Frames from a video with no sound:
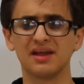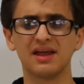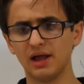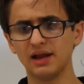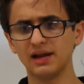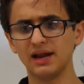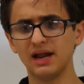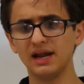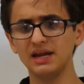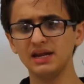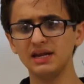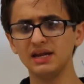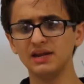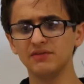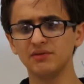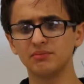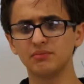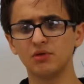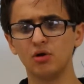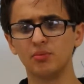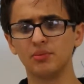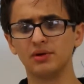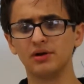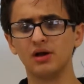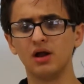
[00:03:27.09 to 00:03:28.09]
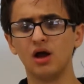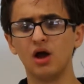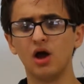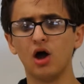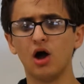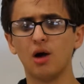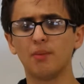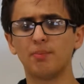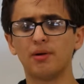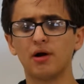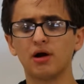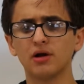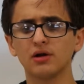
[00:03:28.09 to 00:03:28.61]
At any given moment,
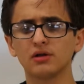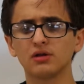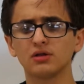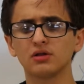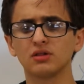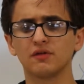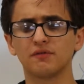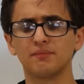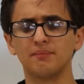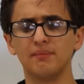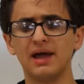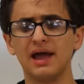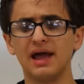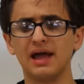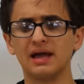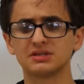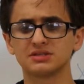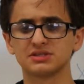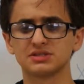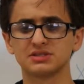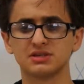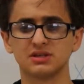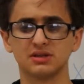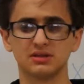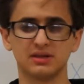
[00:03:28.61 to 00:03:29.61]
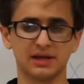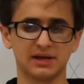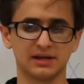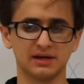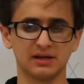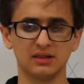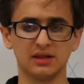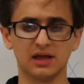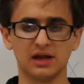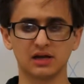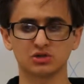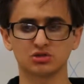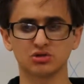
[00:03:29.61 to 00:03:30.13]
a particle of mass, like an
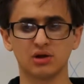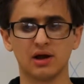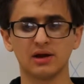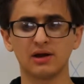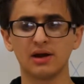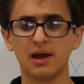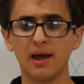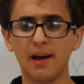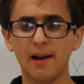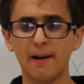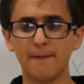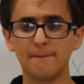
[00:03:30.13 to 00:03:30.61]
electron,